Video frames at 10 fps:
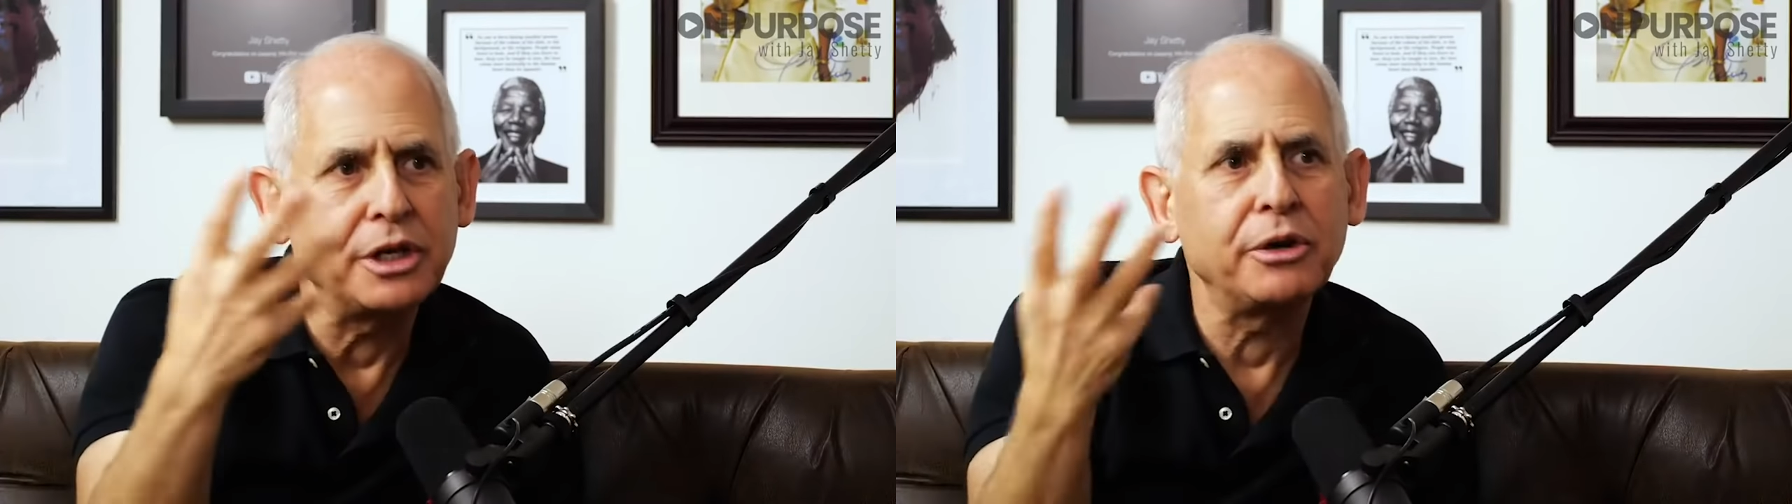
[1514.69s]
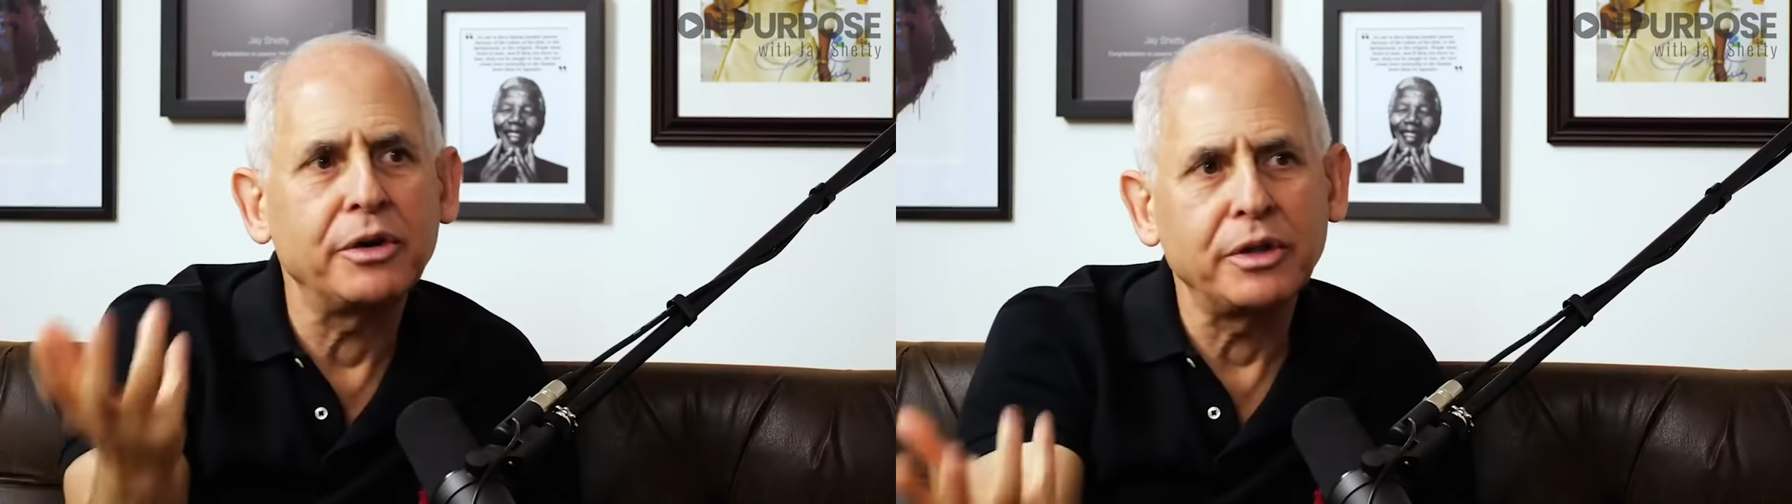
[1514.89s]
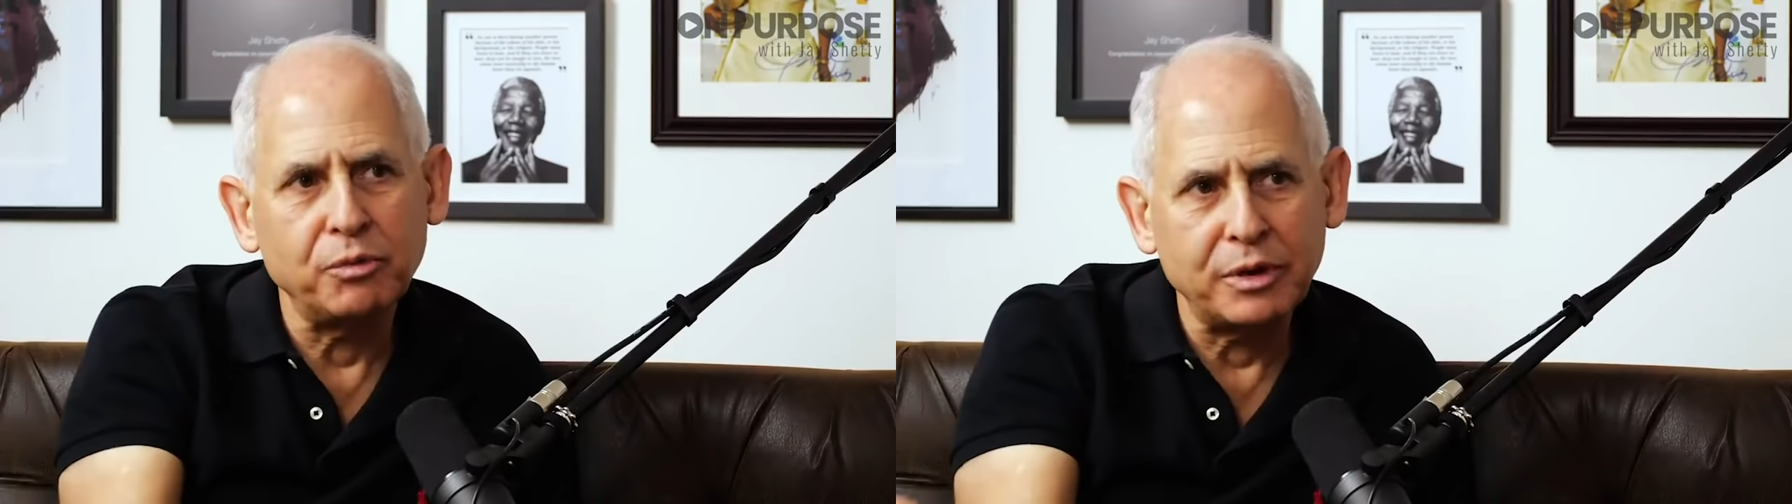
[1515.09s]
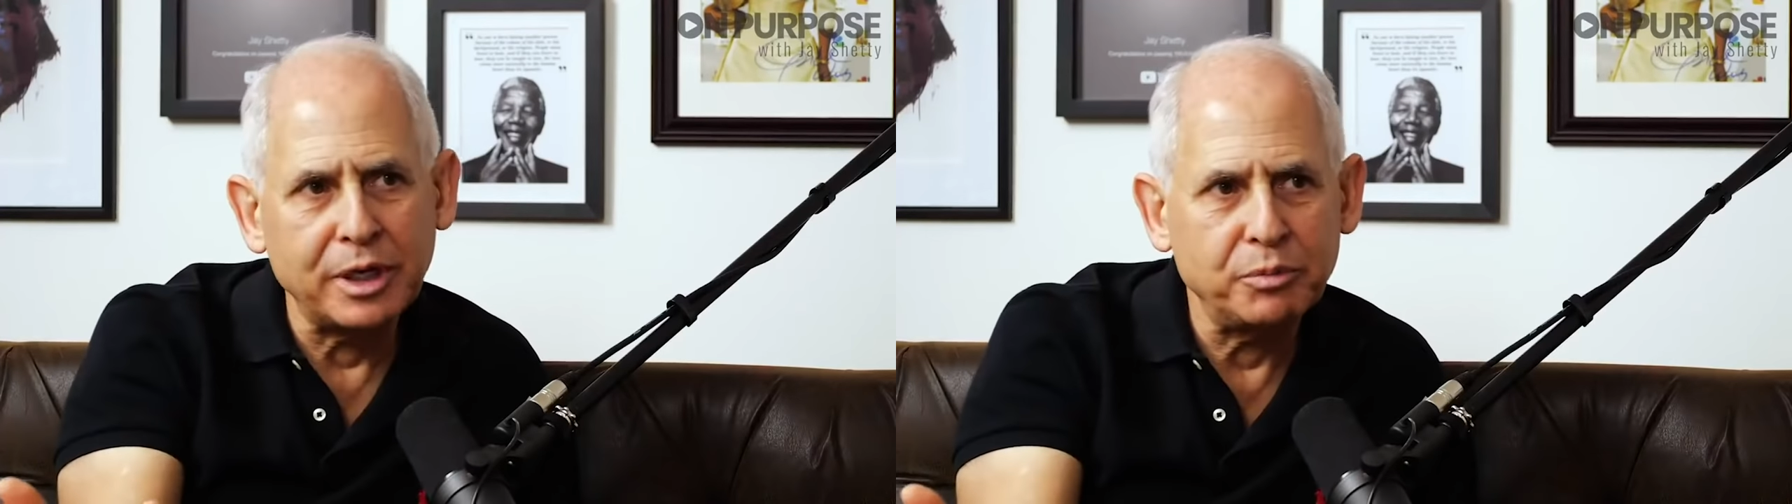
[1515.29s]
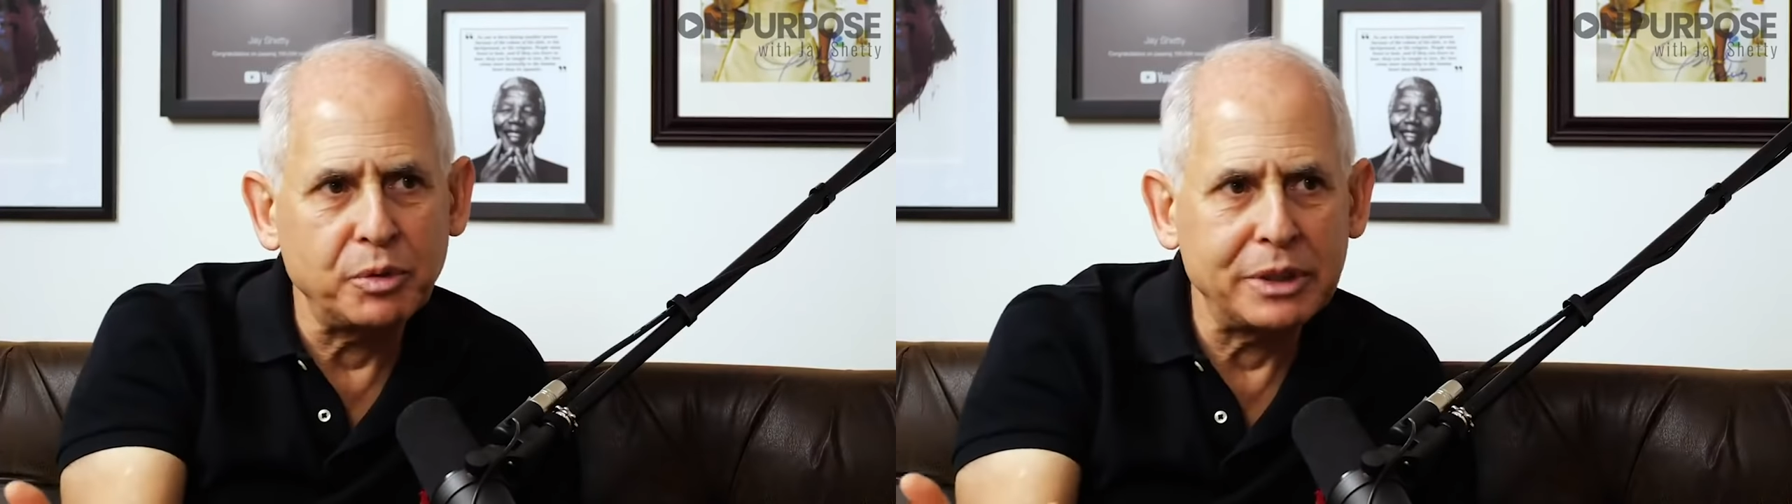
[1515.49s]
dinner and then when
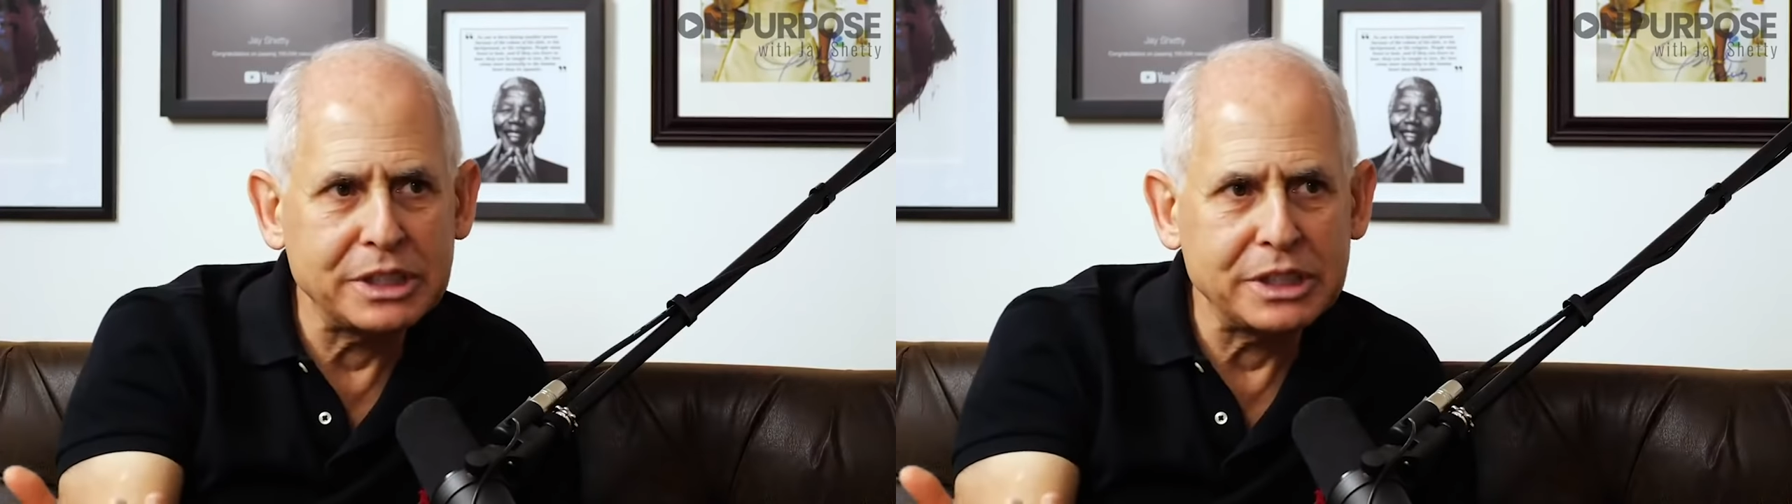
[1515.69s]
I put